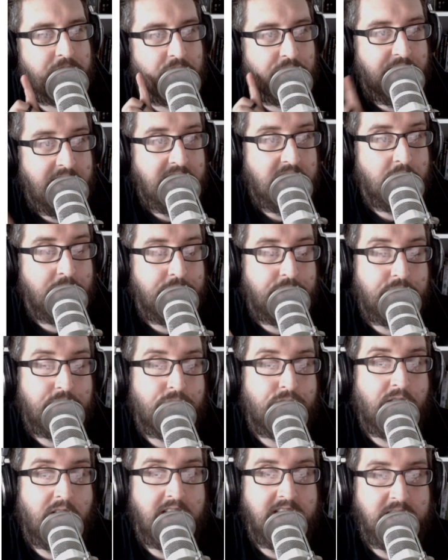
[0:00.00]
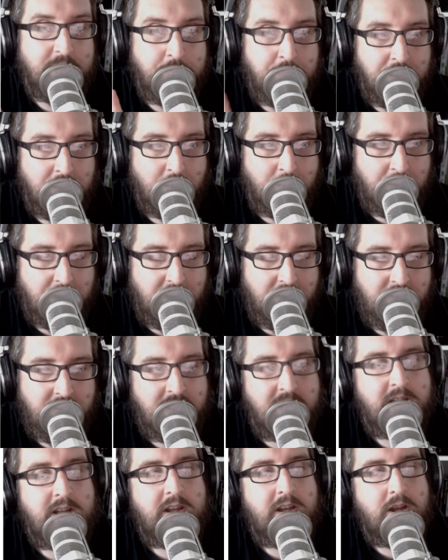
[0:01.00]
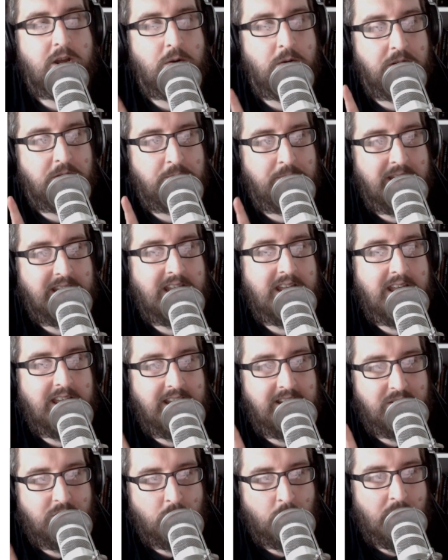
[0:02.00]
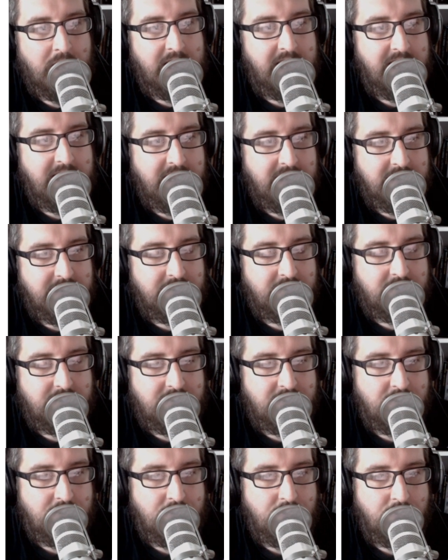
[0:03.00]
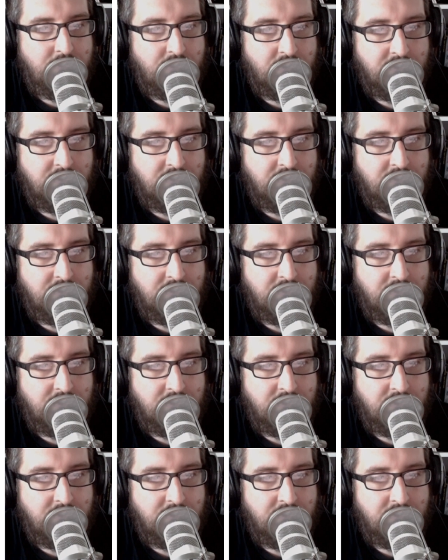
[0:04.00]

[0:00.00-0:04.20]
they go and find Bilbo, who is making his way to sort